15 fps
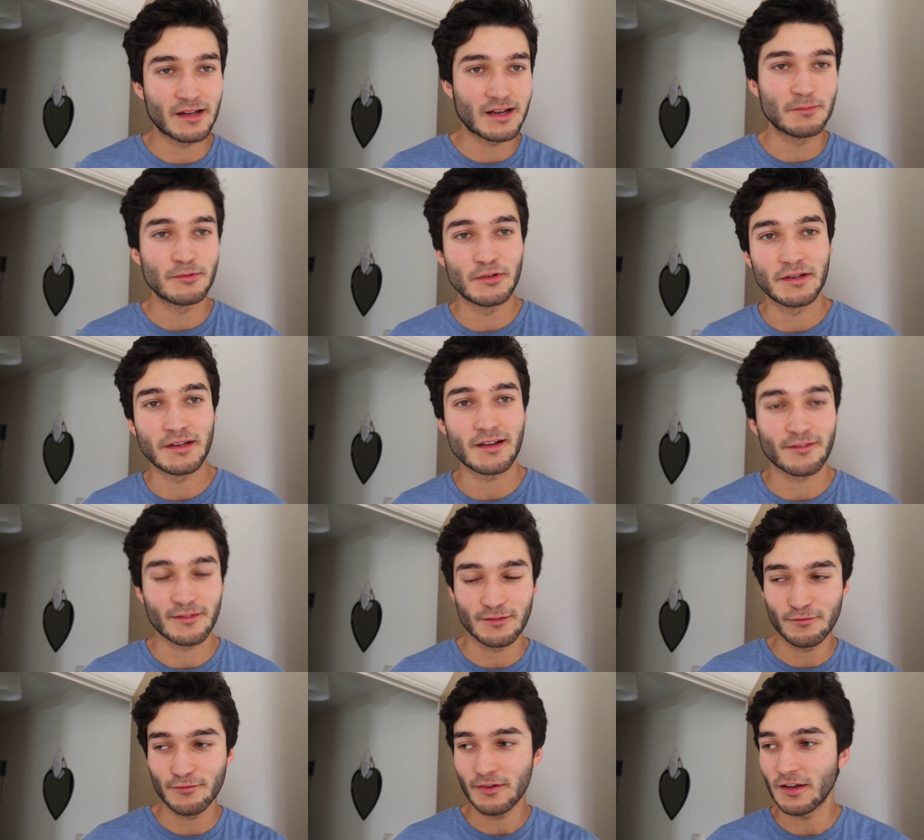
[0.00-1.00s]
I'm doing now
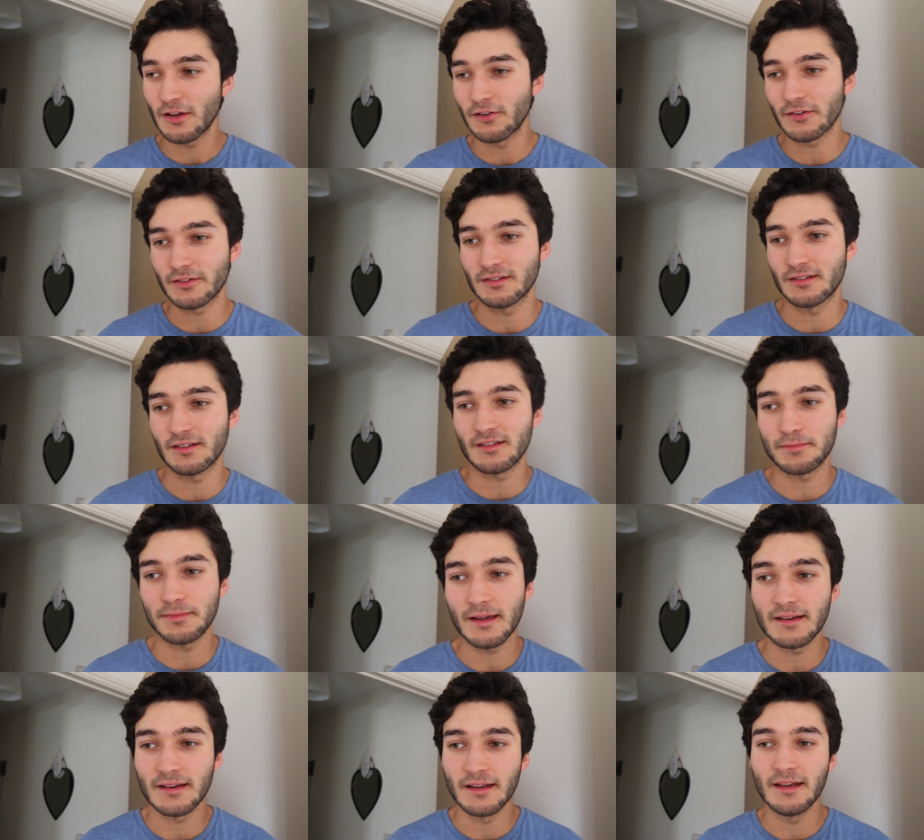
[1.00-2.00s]
creating video logs to
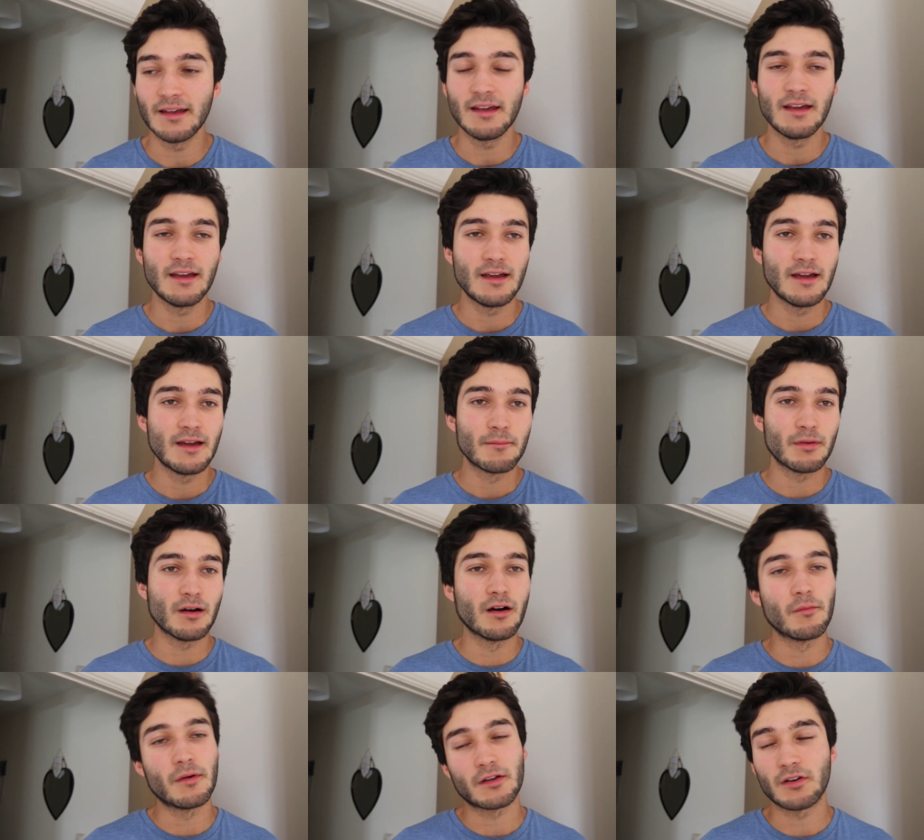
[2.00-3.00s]
explain it
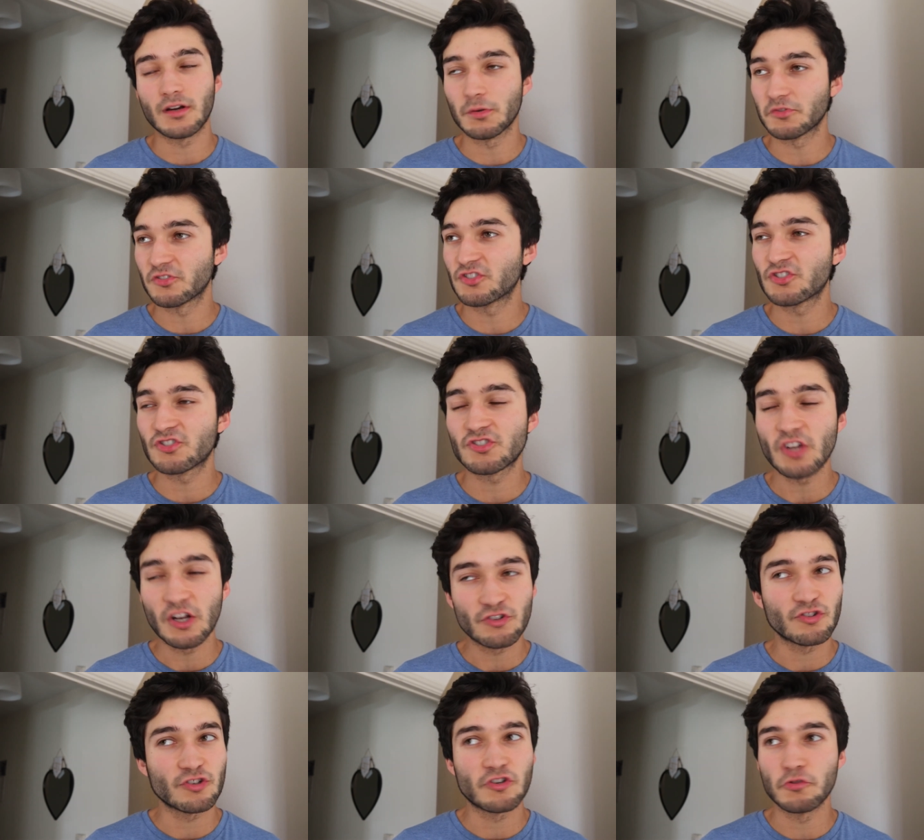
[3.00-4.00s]
but oh my god, it was
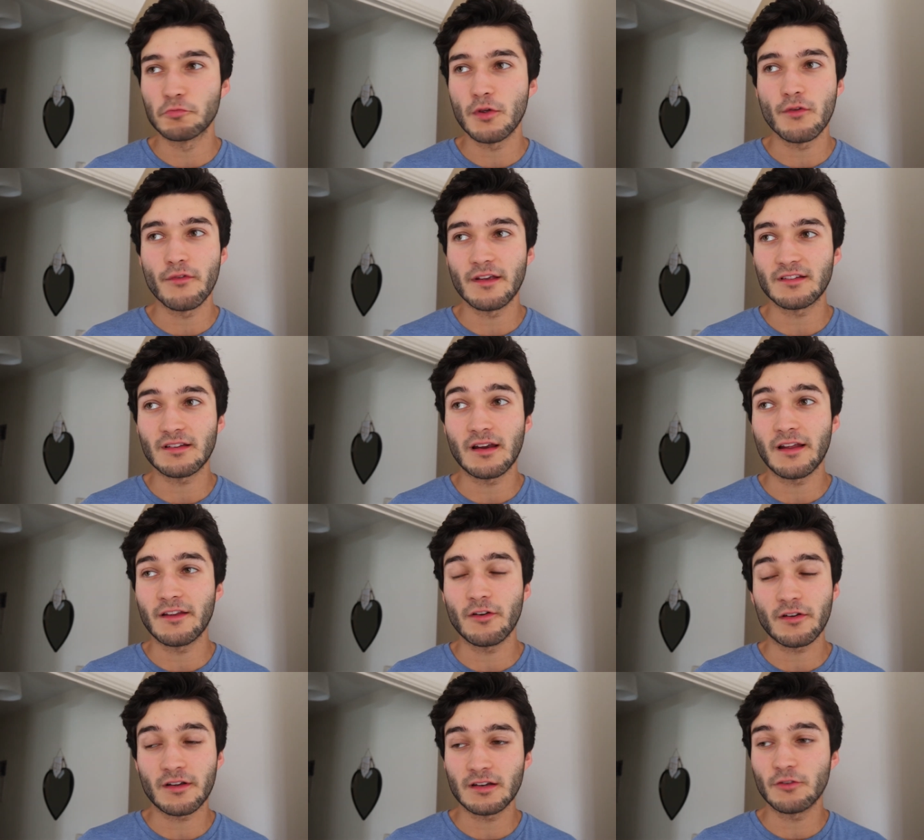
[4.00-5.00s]
such a good movie. And
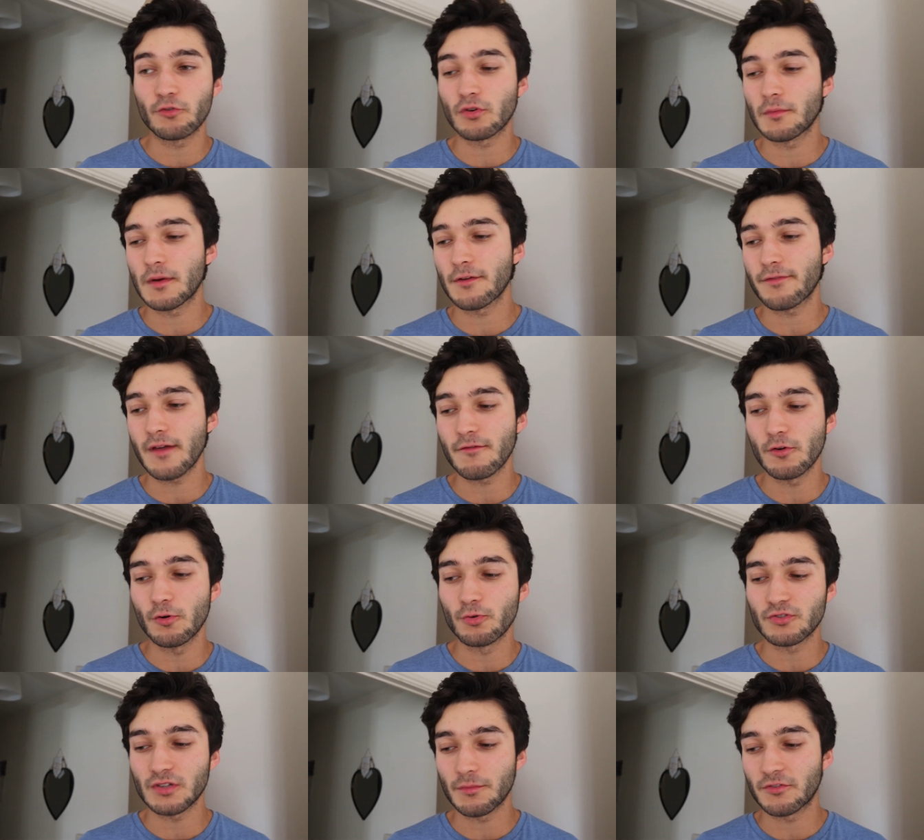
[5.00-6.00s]
it includes one of my favourite
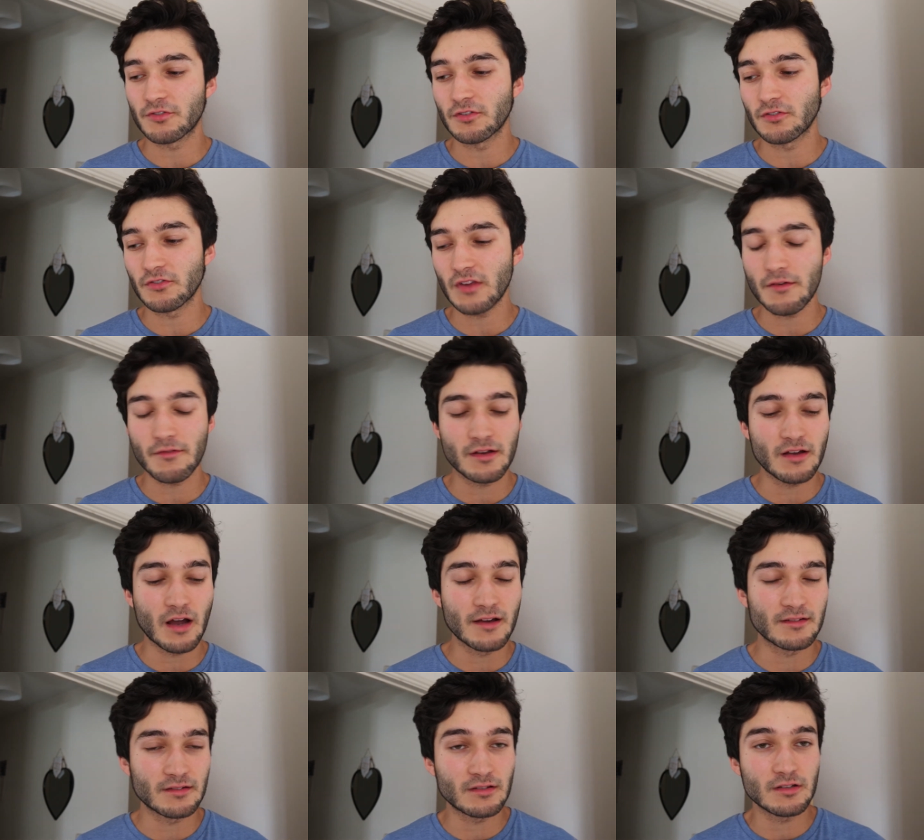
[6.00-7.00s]
all-time songs ever,
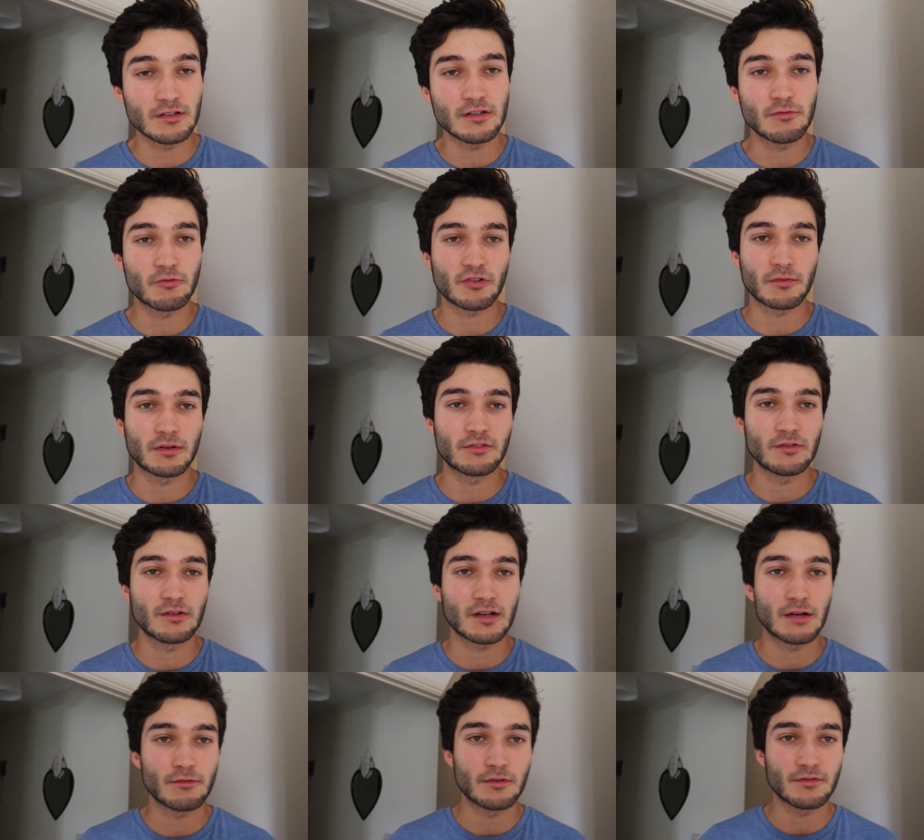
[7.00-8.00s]
ICU, which I'm going to do a
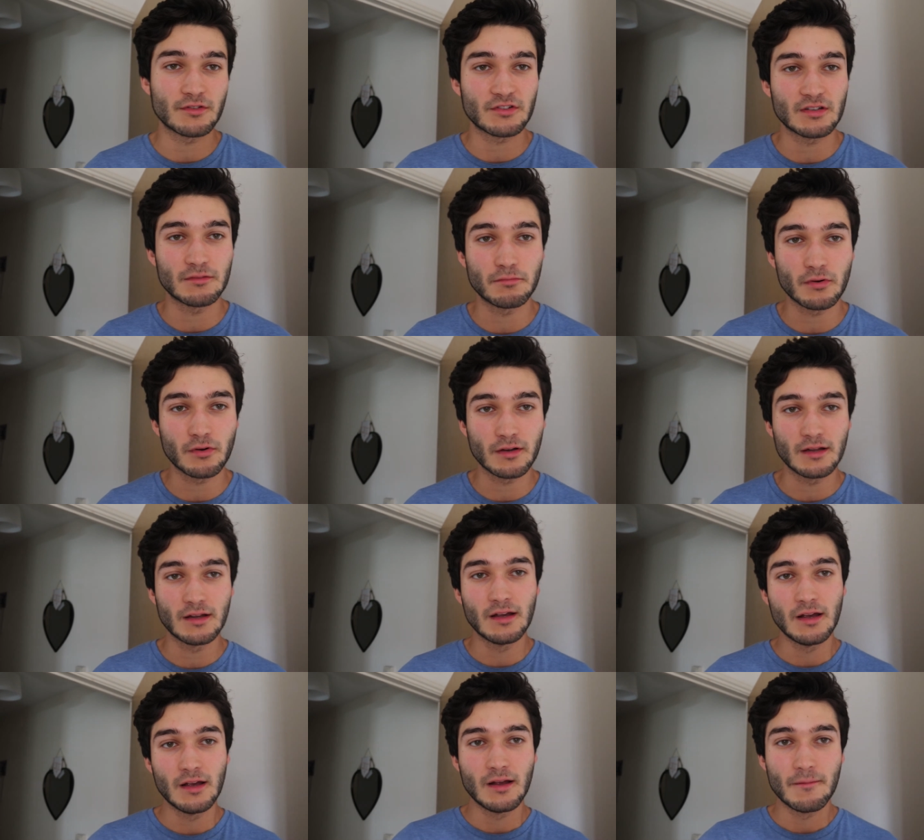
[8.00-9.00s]
cover of at some point.
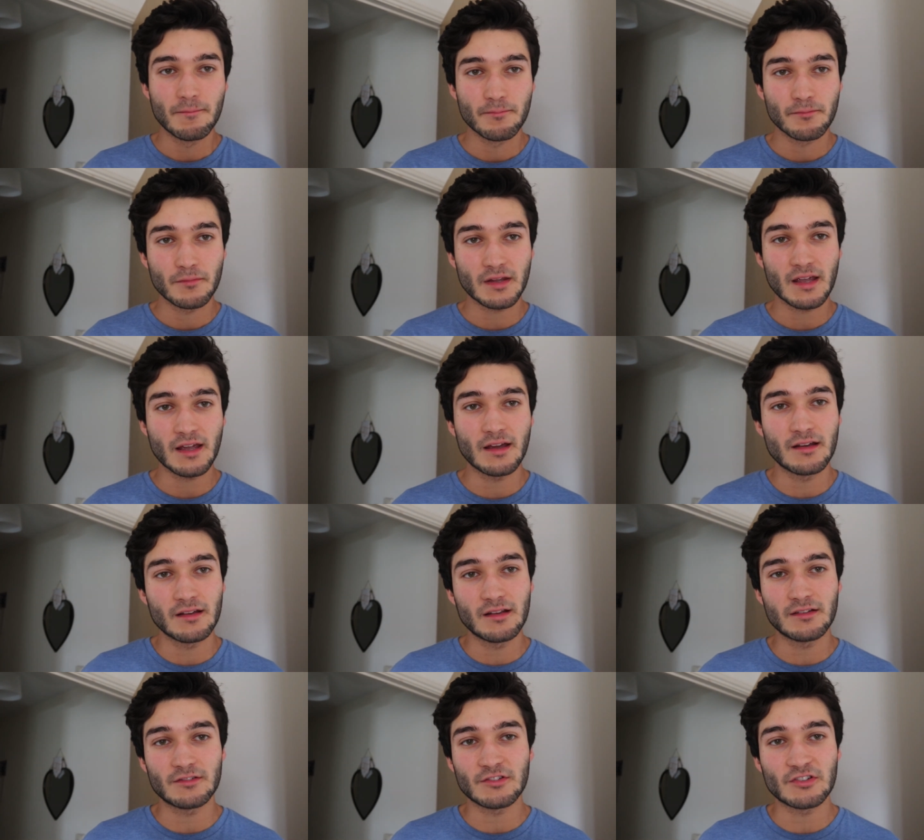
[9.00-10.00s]
But yeah,
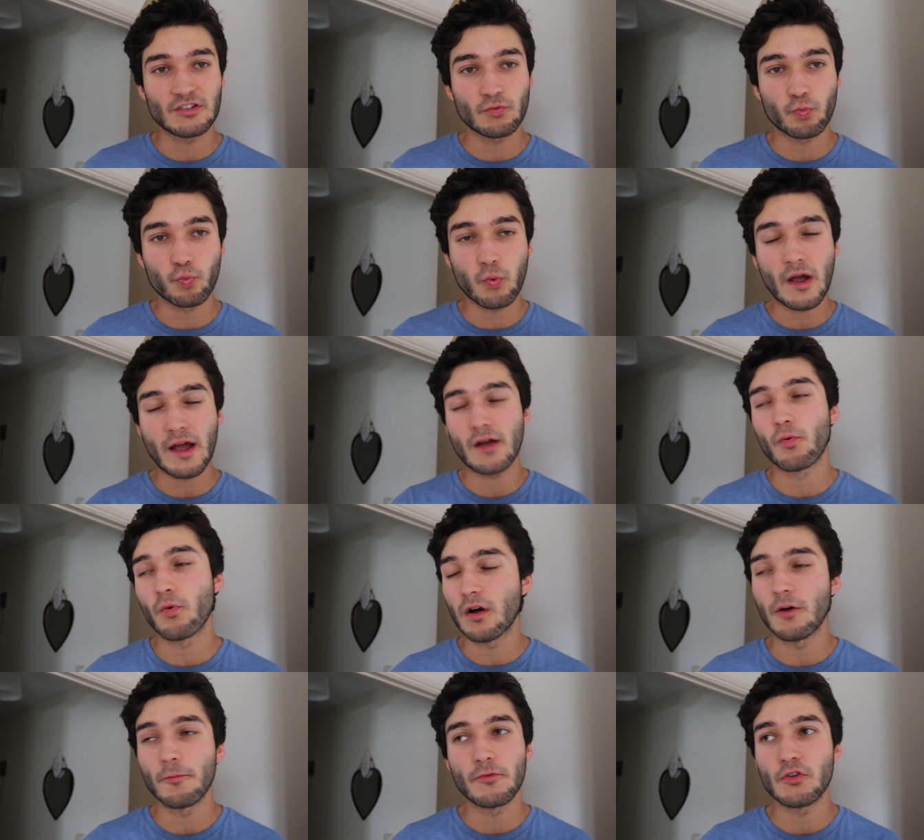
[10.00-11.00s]
it's just, wow,
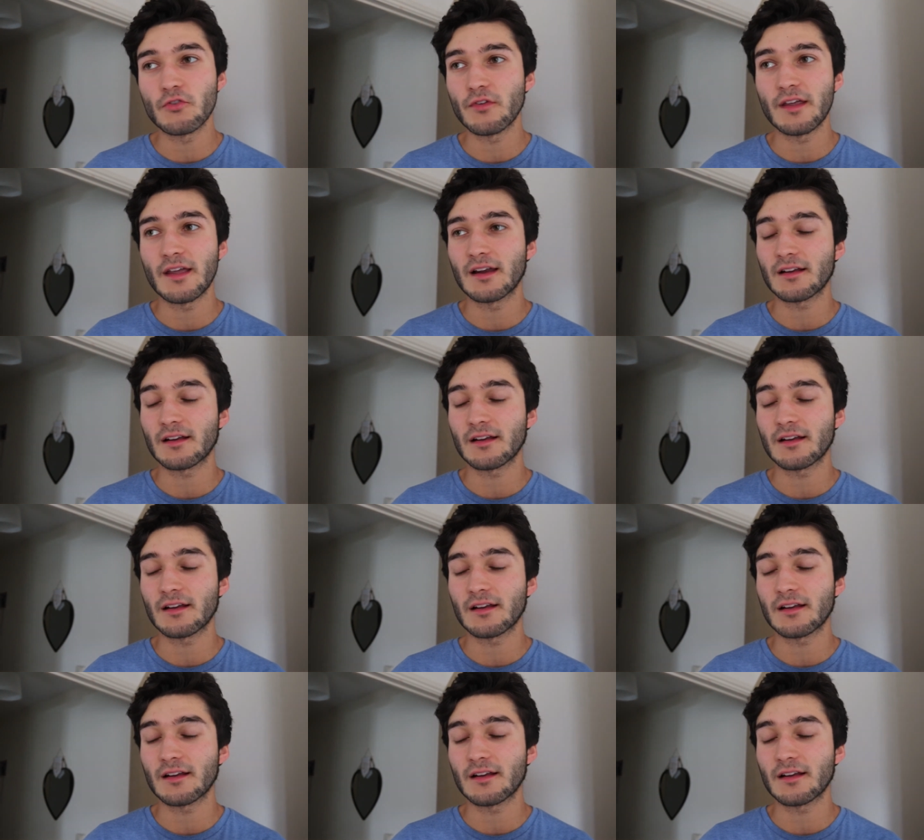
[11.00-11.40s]
what a movie.